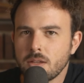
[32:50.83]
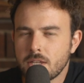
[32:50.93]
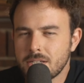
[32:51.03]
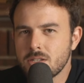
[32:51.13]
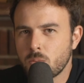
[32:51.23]

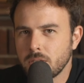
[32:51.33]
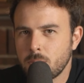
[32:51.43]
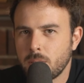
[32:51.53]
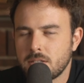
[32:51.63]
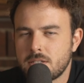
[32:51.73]
This is a
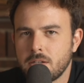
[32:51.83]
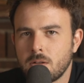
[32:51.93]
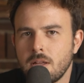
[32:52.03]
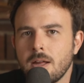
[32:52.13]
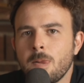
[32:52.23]
really big
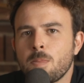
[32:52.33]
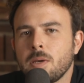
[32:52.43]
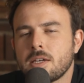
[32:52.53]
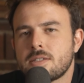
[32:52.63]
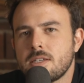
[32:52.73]
deal
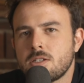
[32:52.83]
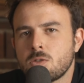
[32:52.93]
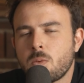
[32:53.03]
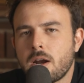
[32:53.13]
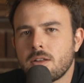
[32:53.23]
because this
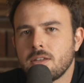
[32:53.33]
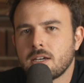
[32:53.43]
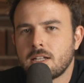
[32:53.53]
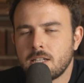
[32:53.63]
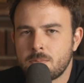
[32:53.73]
is where the
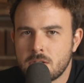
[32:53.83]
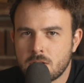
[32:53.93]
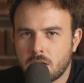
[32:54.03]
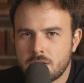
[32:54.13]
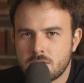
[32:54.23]

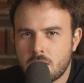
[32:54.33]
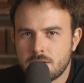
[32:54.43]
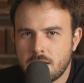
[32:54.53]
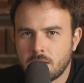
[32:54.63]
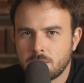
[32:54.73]
eclipses are going to
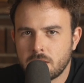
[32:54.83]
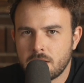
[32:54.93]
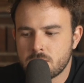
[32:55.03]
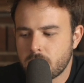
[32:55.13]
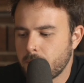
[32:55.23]
start taking
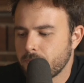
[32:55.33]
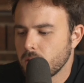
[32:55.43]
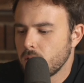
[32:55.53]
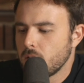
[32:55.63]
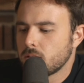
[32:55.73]
place, right?
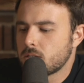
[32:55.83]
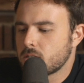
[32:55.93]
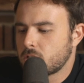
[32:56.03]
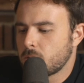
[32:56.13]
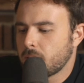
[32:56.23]

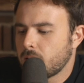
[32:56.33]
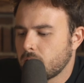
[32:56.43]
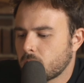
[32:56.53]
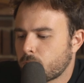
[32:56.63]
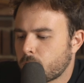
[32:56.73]
This is going to be
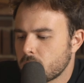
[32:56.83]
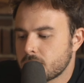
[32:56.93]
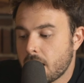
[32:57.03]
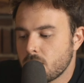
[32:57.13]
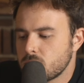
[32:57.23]
hitting your
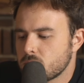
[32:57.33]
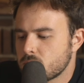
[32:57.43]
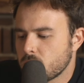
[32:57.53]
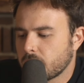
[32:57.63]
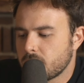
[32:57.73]
first house.
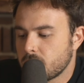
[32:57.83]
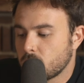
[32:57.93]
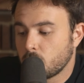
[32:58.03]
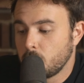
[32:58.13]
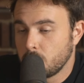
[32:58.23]
So again,
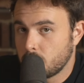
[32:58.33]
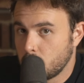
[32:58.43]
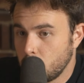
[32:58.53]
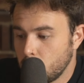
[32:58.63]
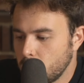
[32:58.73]
you,
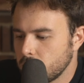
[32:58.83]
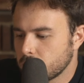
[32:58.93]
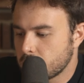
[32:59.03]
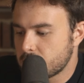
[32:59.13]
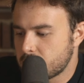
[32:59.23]
you
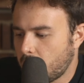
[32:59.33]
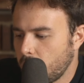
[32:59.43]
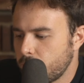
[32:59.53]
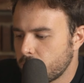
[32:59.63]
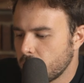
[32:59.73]
the
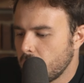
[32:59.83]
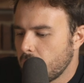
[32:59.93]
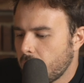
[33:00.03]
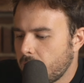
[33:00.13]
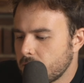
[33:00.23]
self,
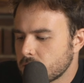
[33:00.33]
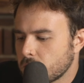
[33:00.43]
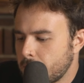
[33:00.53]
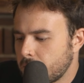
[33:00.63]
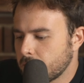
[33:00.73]
and it's
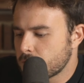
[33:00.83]
going to be hitting